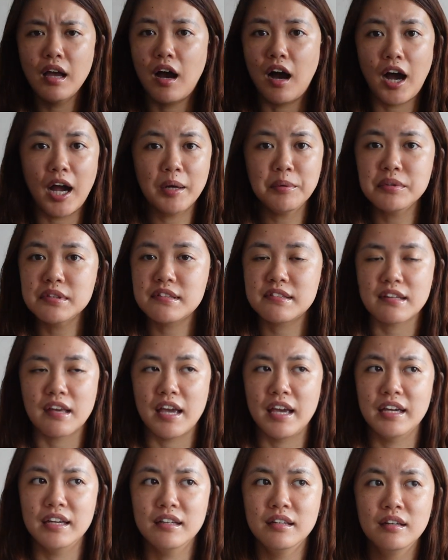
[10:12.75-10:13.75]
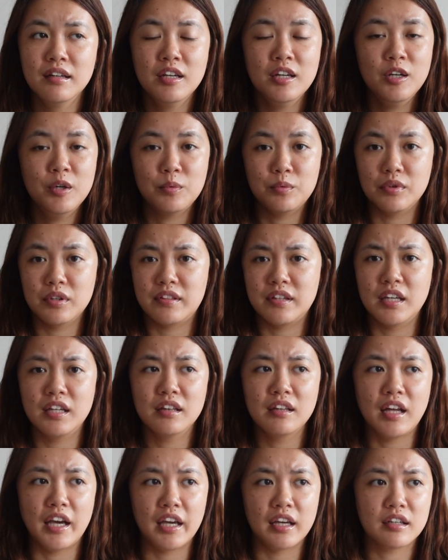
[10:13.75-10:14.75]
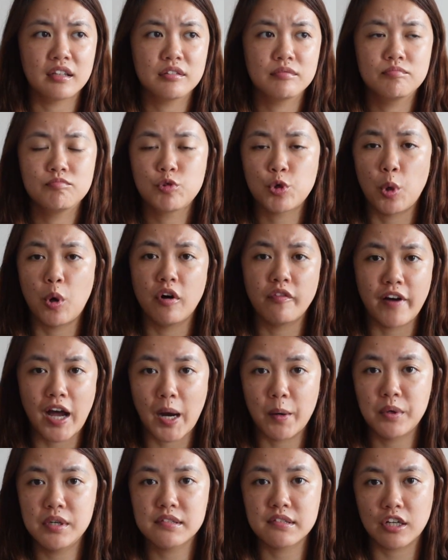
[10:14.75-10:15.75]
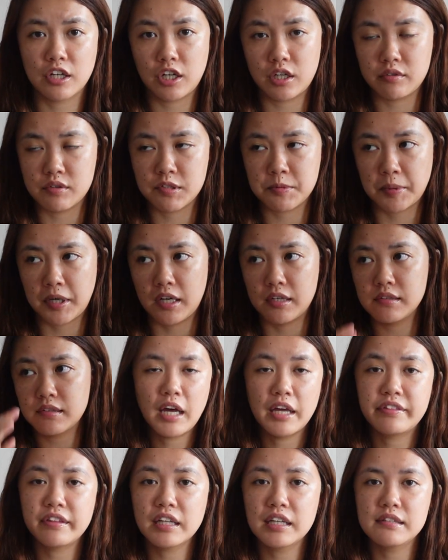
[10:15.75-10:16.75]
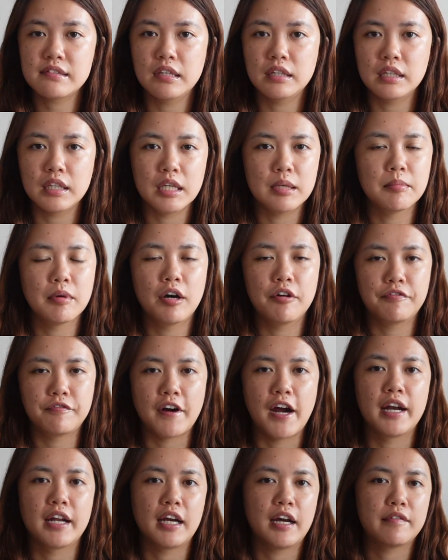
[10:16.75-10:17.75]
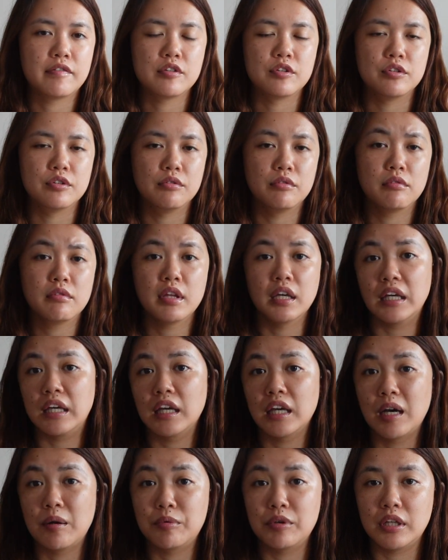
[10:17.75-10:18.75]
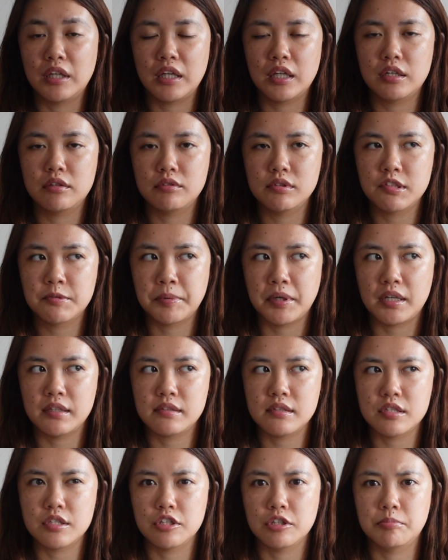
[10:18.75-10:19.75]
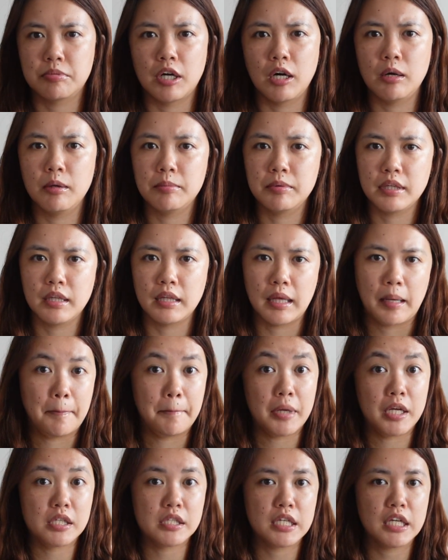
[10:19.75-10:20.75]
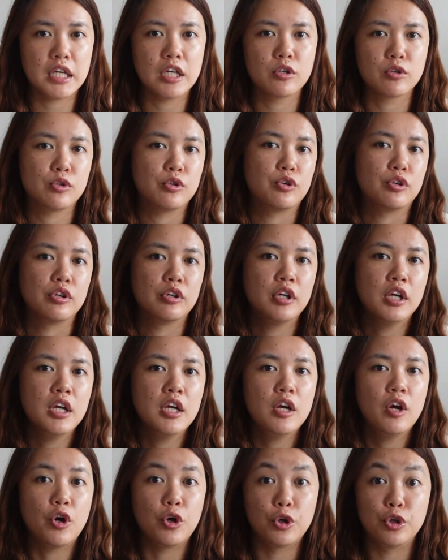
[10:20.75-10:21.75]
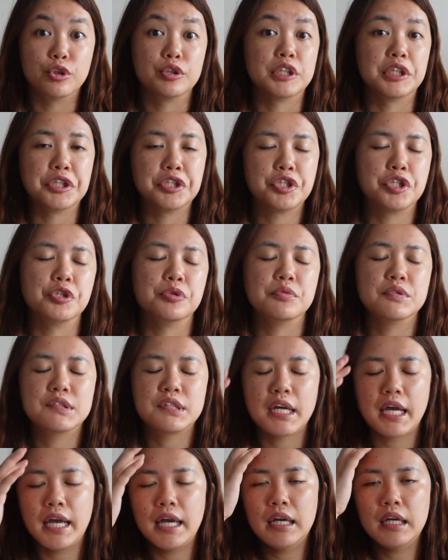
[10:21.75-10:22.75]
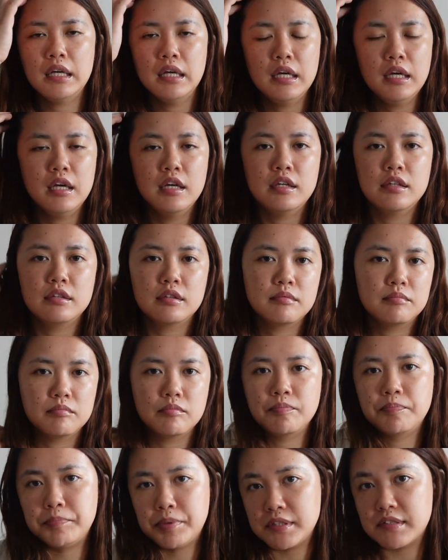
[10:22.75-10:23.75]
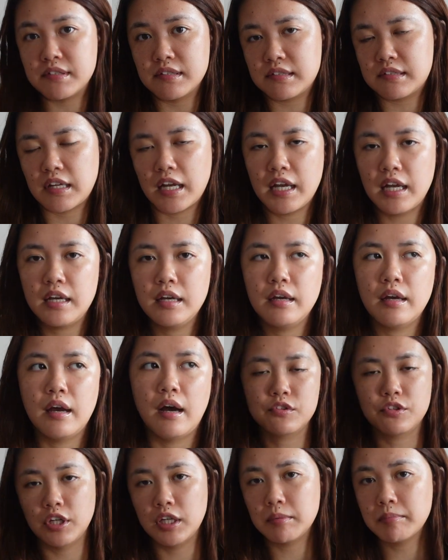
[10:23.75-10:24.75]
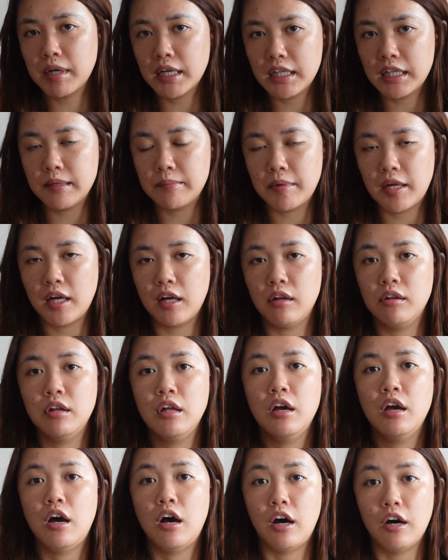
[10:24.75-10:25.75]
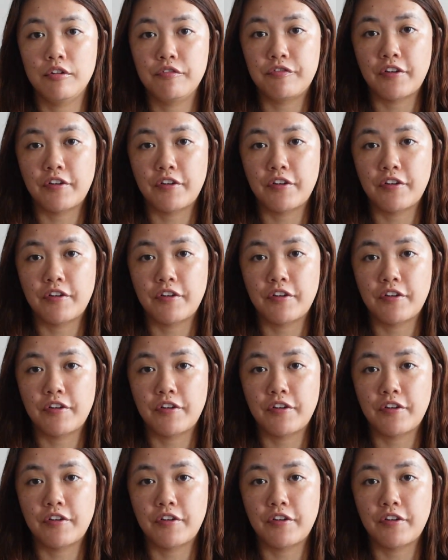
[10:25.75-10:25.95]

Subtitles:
I would say within like 12 hours, I got a response. I think I sent the email Friday afternoon thinking I wouldn't get a response until probably like Monday or early Tuesday, business day. So in my email on